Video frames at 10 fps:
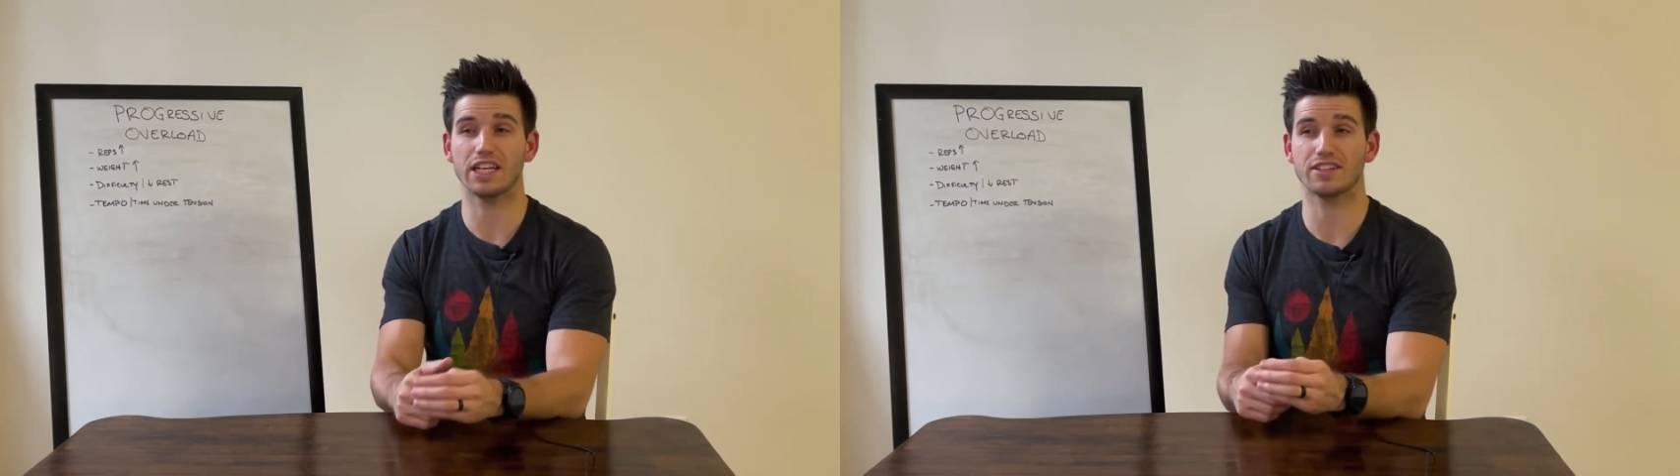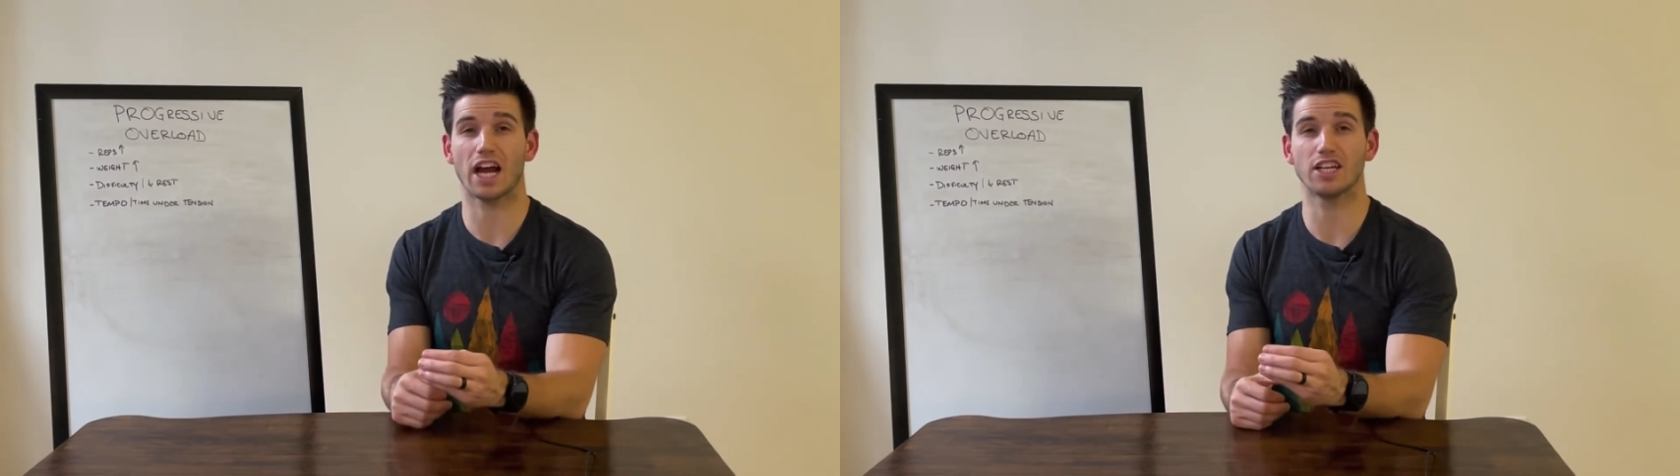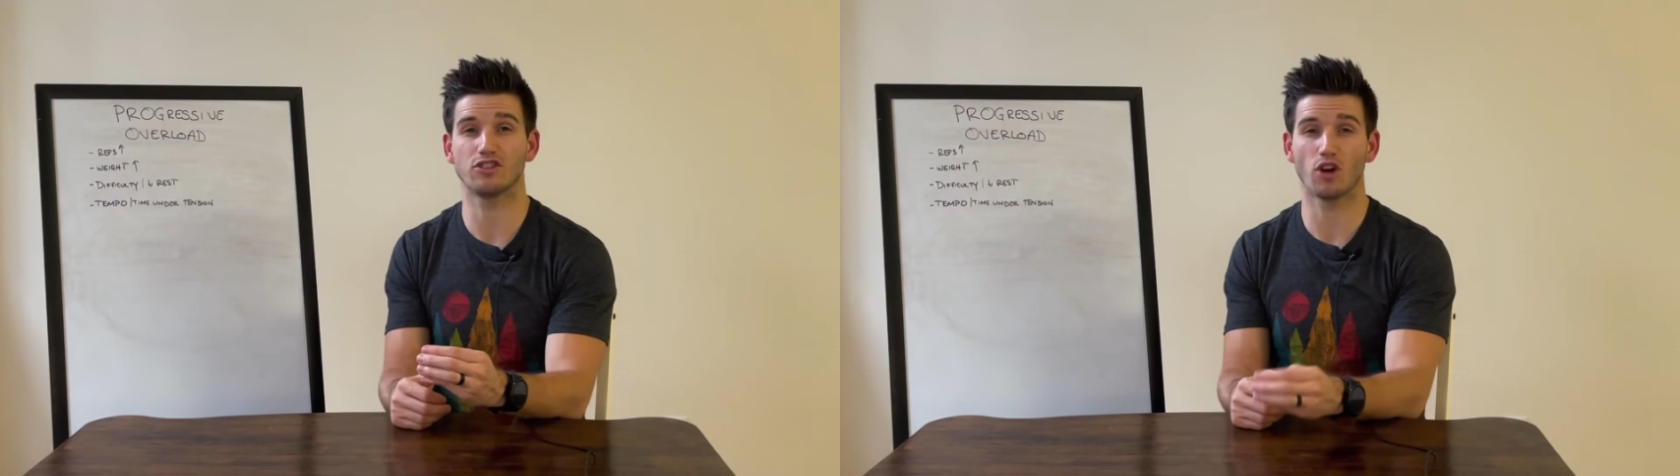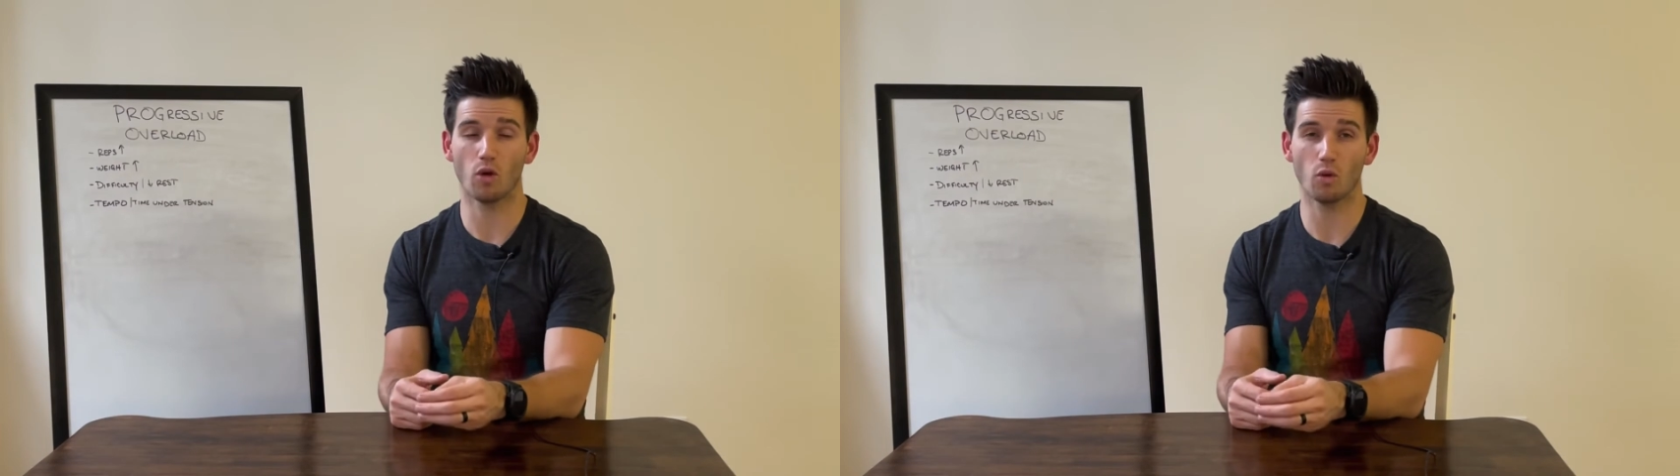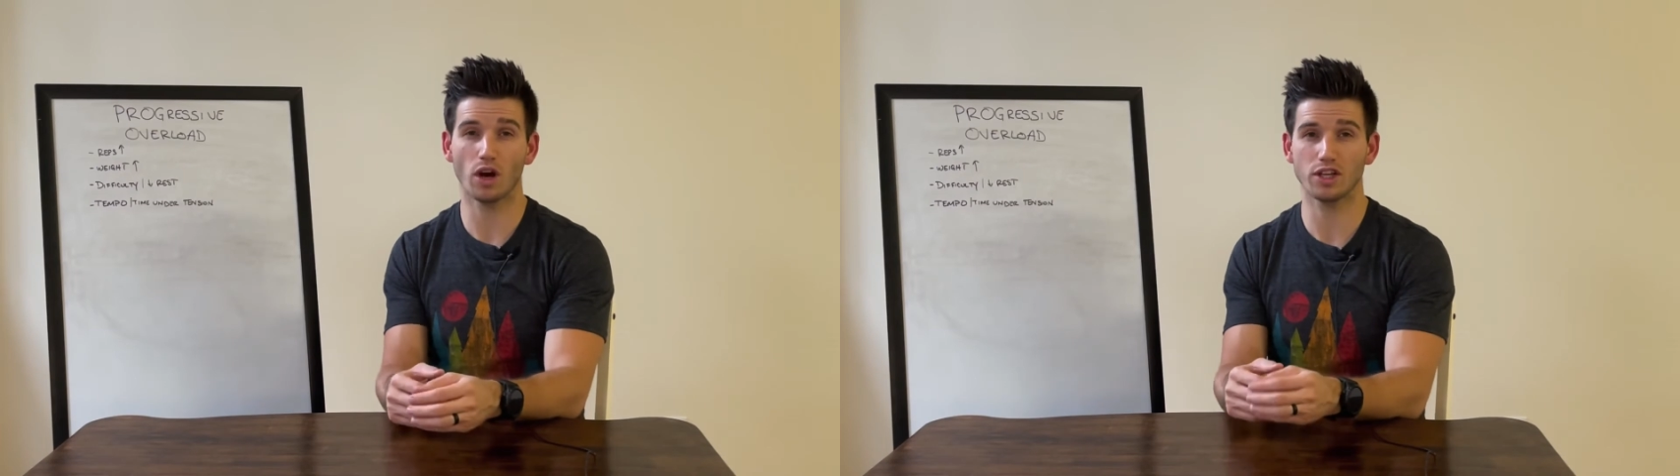is I
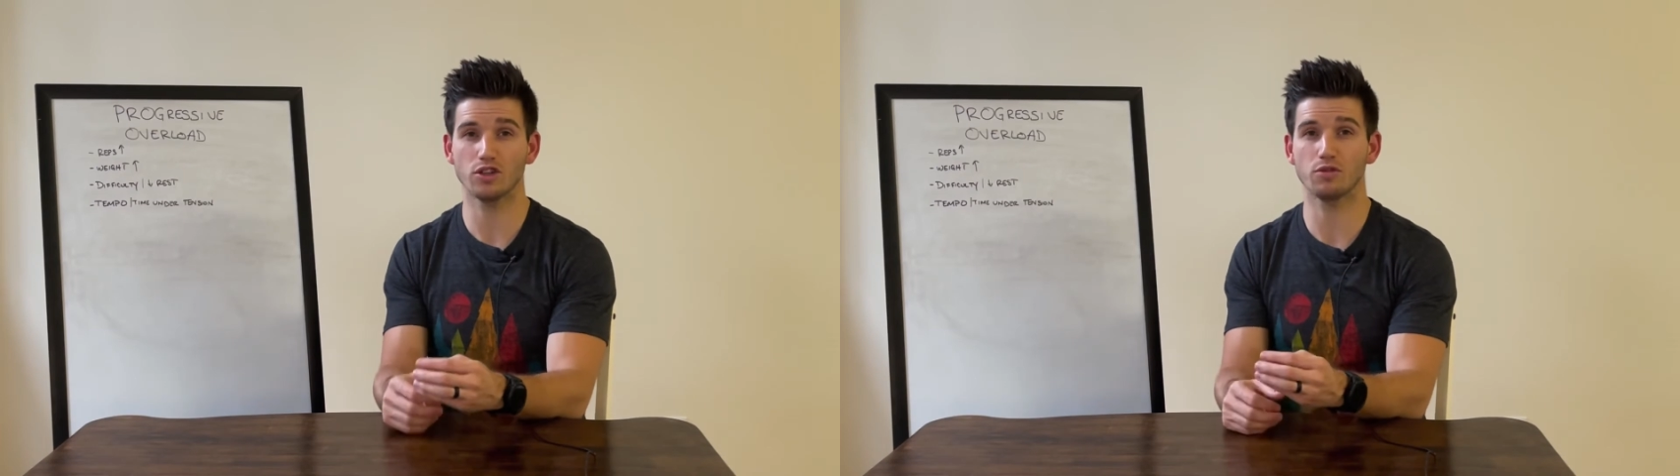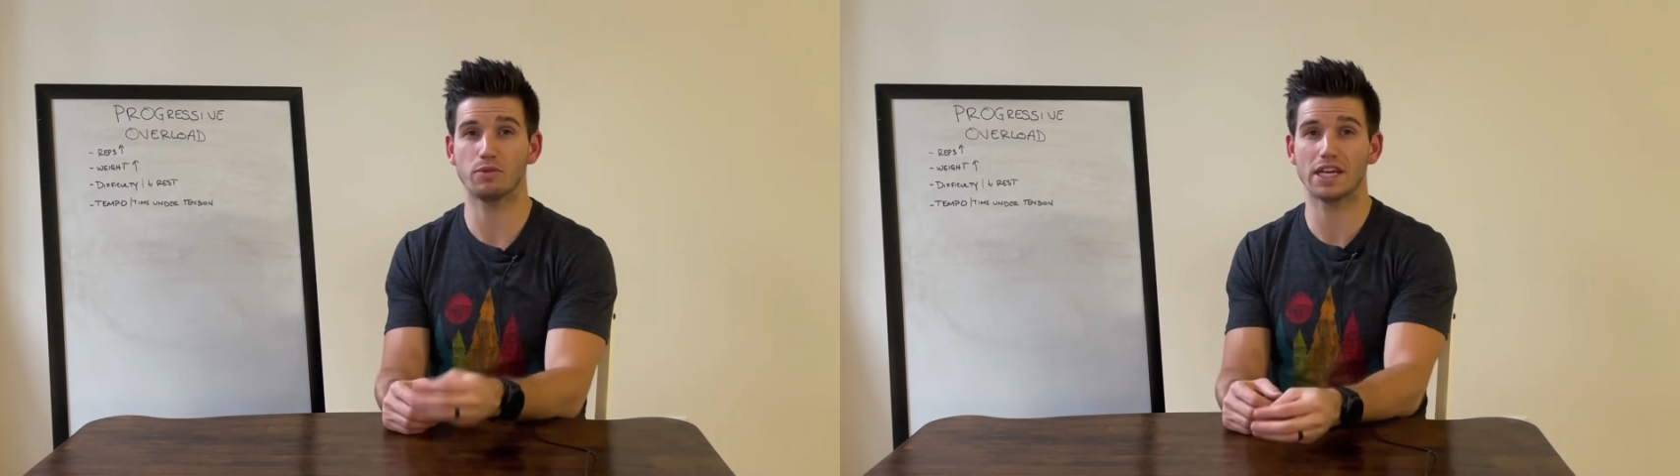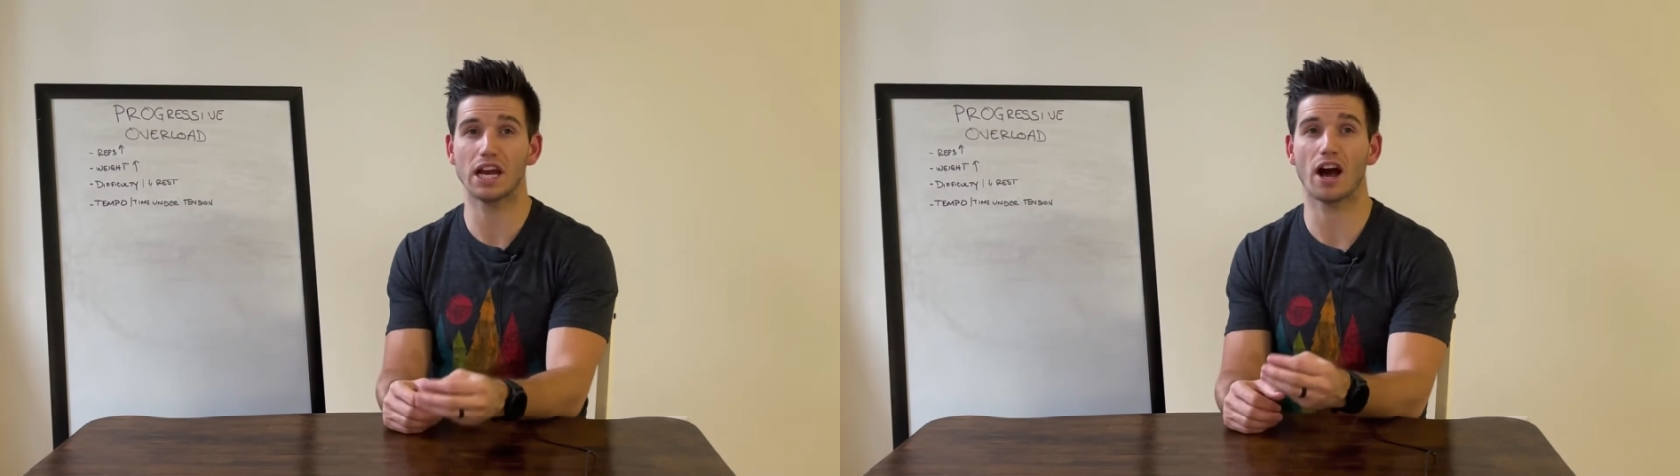don't want you to be